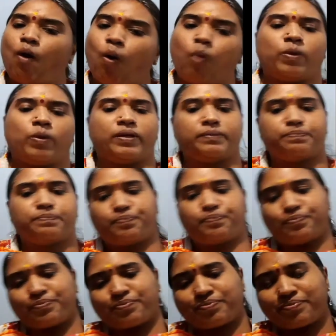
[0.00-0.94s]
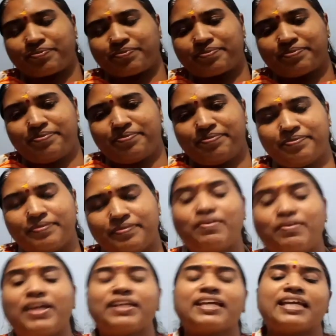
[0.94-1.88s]
over.
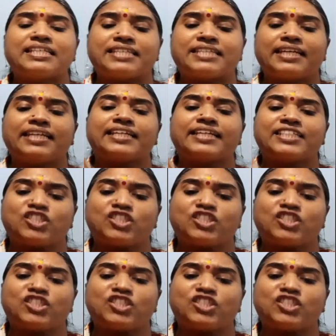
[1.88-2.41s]
When he is in